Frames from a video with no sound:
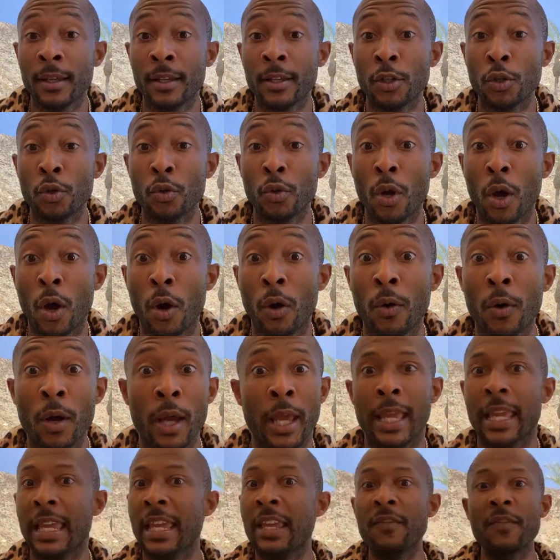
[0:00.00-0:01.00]

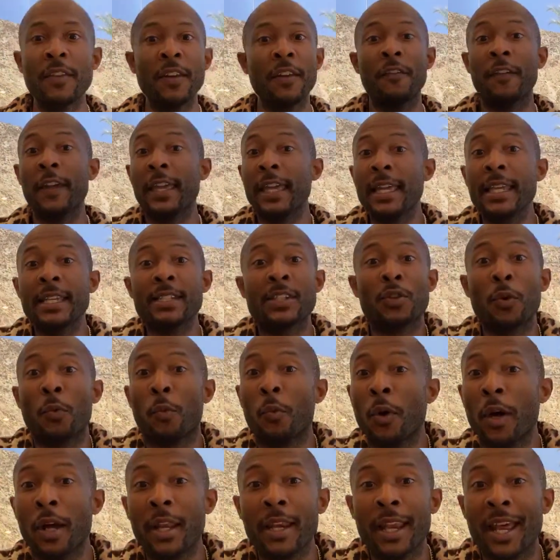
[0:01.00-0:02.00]
Even if he's the
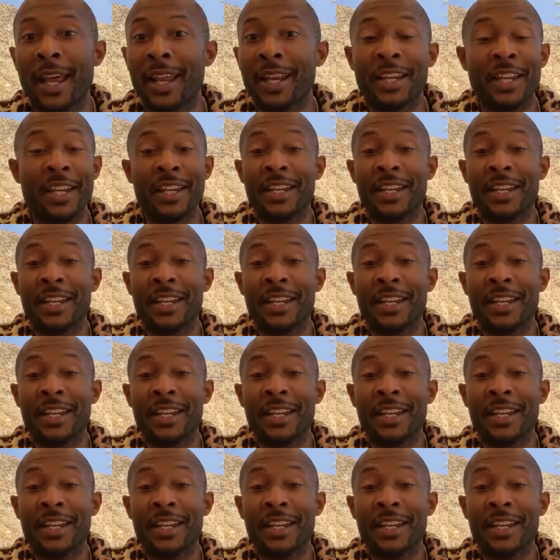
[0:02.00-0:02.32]
one that